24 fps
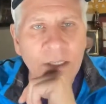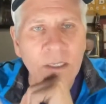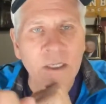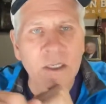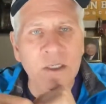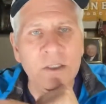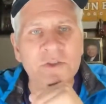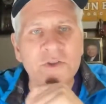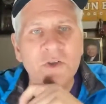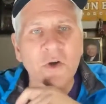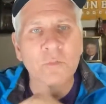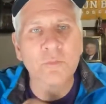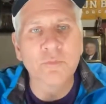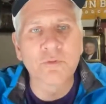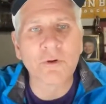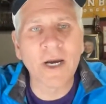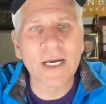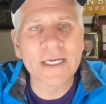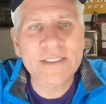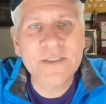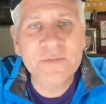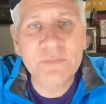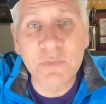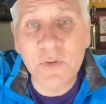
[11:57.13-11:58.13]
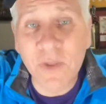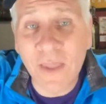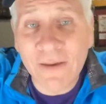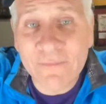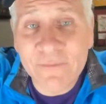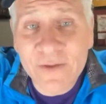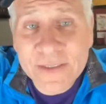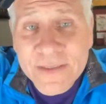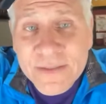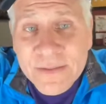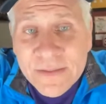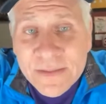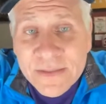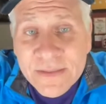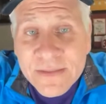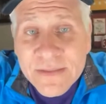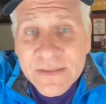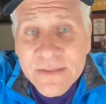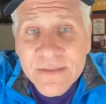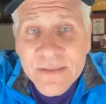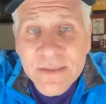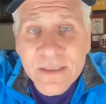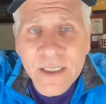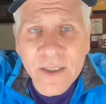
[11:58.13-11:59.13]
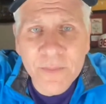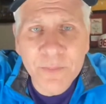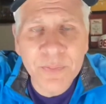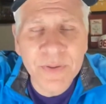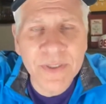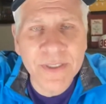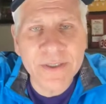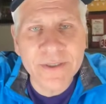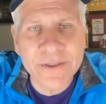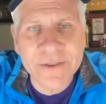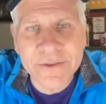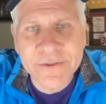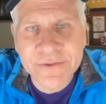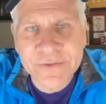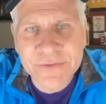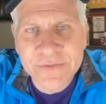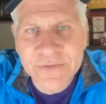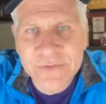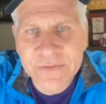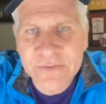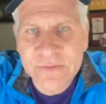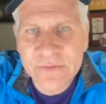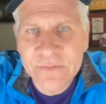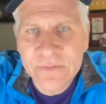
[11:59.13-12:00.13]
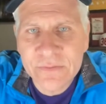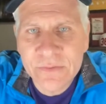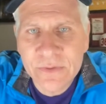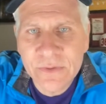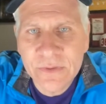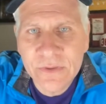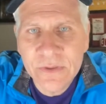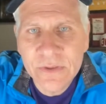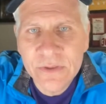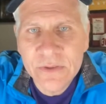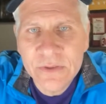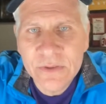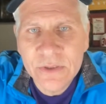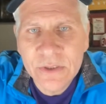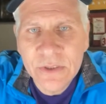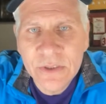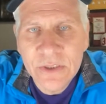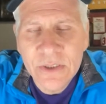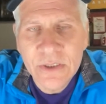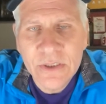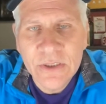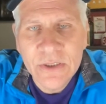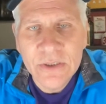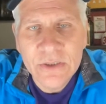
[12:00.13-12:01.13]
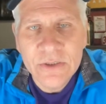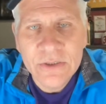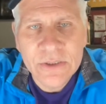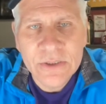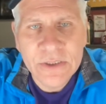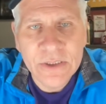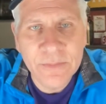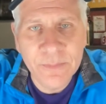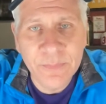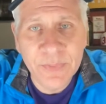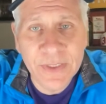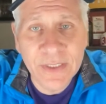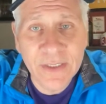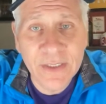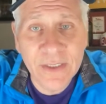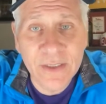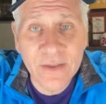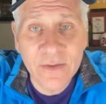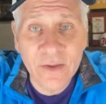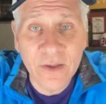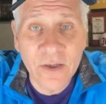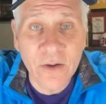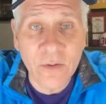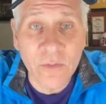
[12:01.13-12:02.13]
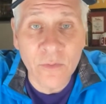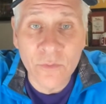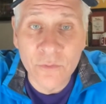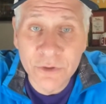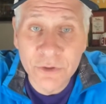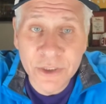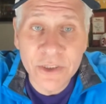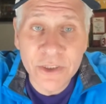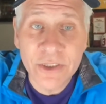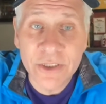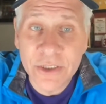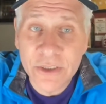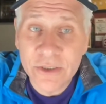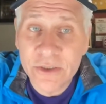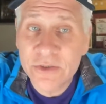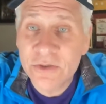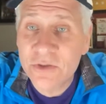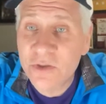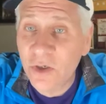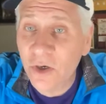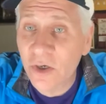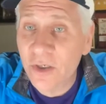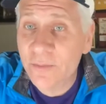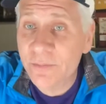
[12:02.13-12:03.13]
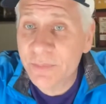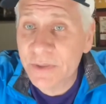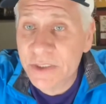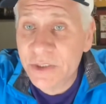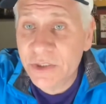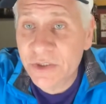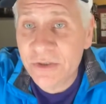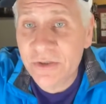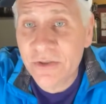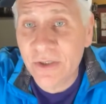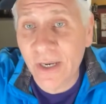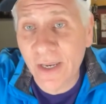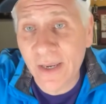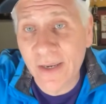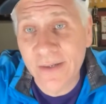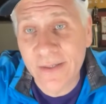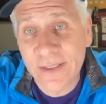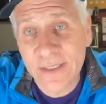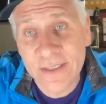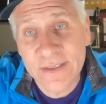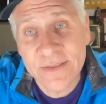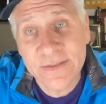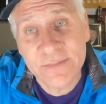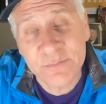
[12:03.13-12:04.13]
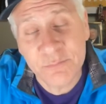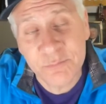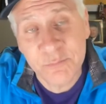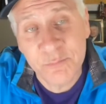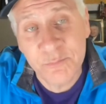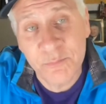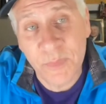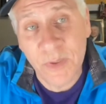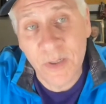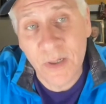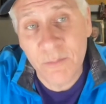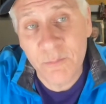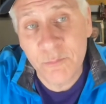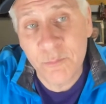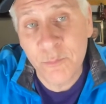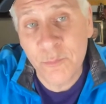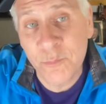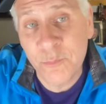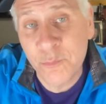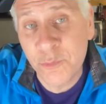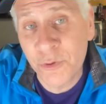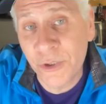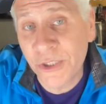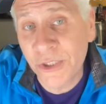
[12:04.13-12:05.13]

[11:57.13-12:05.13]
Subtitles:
So Bryce Blevins appears to be their really good starting pitcher, and he's pretty